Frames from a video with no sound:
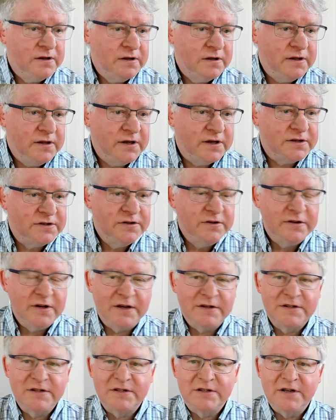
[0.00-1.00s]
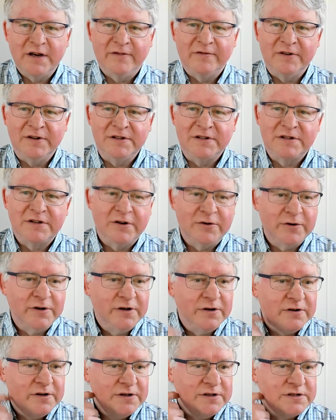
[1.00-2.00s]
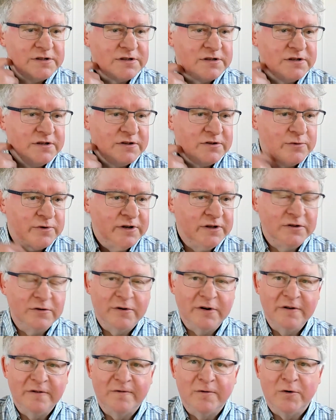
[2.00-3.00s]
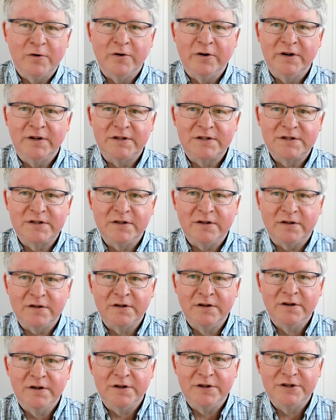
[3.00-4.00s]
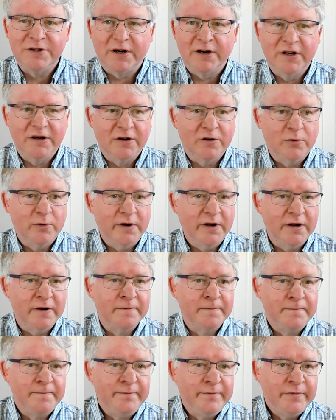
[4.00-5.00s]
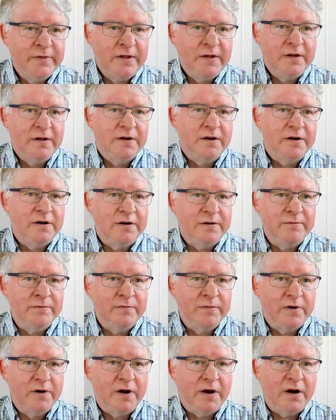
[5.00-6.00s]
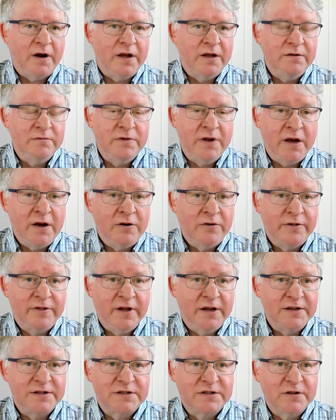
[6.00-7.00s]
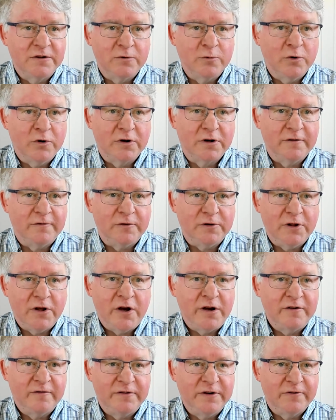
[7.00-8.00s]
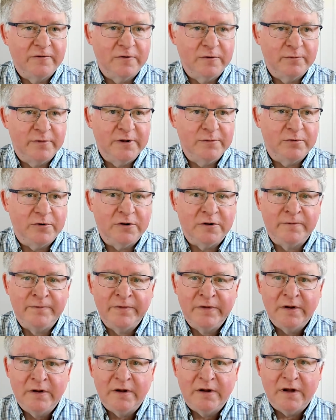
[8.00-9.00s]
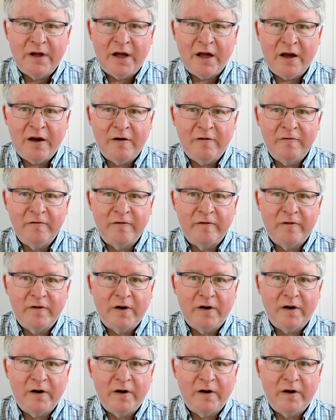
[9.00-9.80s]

2007. So here it is, 2024, and it's still chugging away. I now, thanks to the work of a lot of different people, have